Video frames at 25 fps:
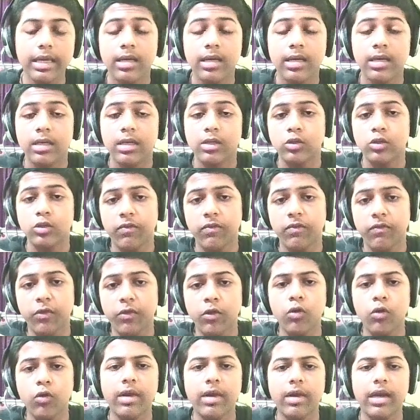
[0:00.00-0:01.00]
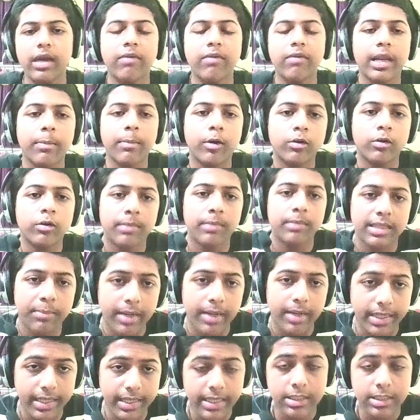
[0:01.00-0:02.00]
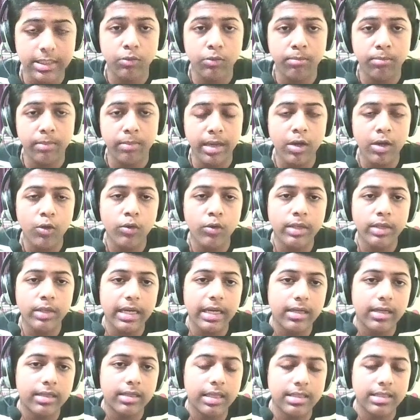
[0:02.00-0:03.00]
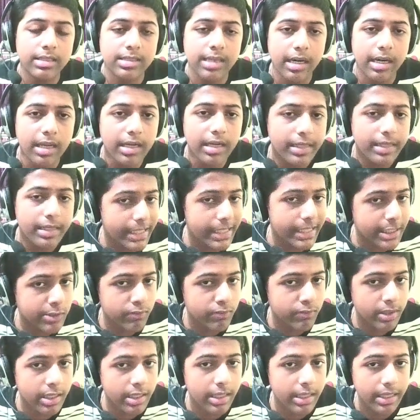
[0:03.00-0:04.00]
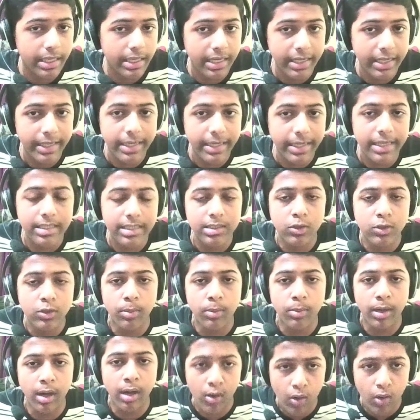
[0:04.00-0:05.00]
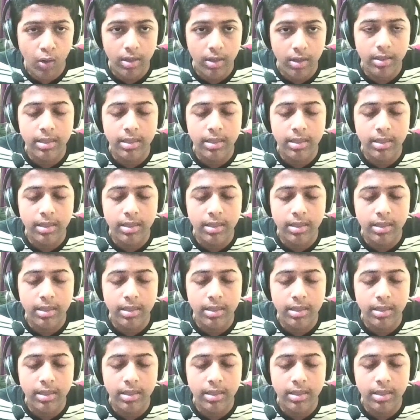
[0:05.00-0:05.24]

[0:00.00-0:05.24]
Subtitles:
Okay. So if you know very well about mathematics, you may know that the circle needs one radius to